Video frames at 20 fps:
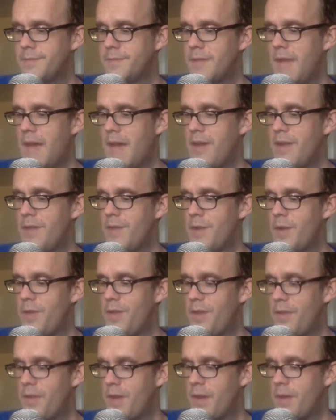I don't even know
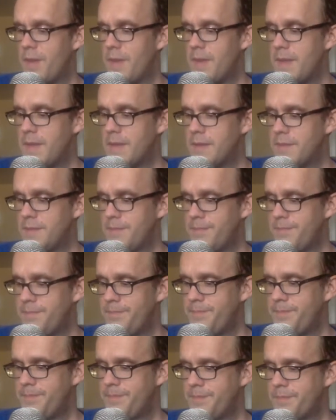if I'd recommend this.
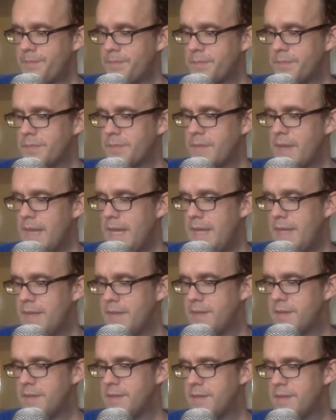It
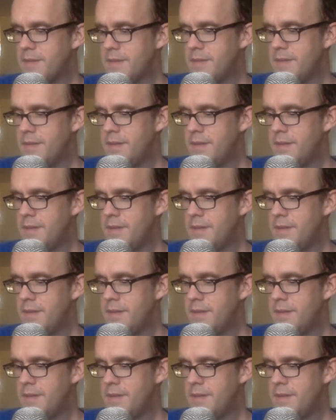is...